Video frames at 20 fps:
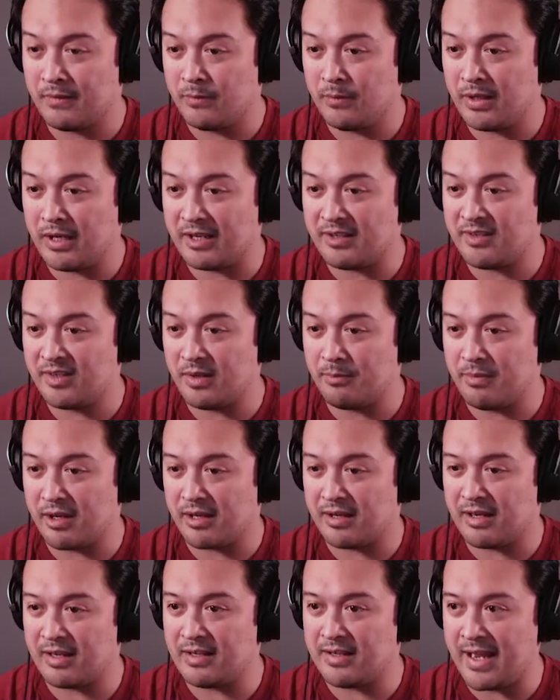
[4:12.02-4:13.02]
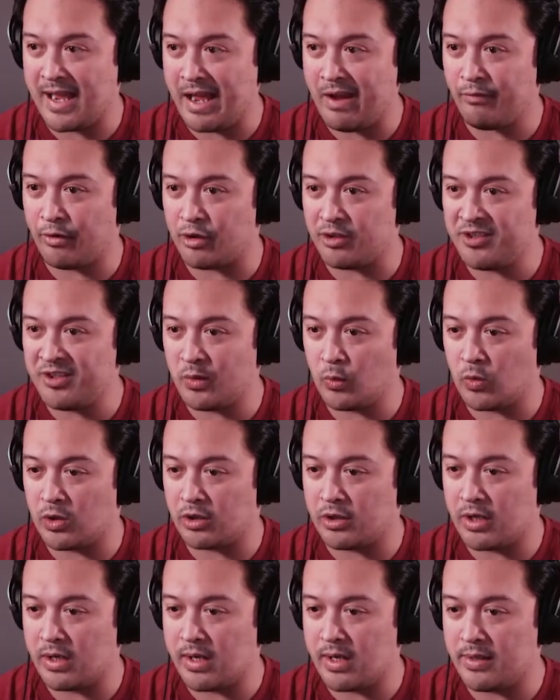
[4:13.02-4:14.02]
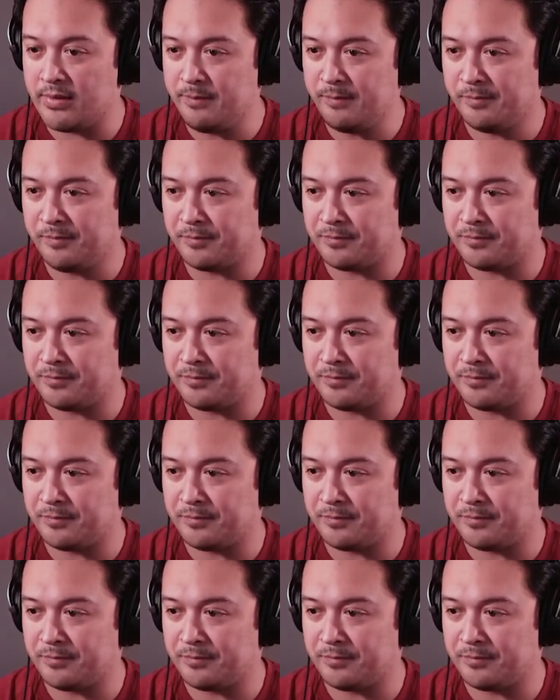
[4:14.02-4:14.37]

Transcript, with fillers: We got some cadavers to work on.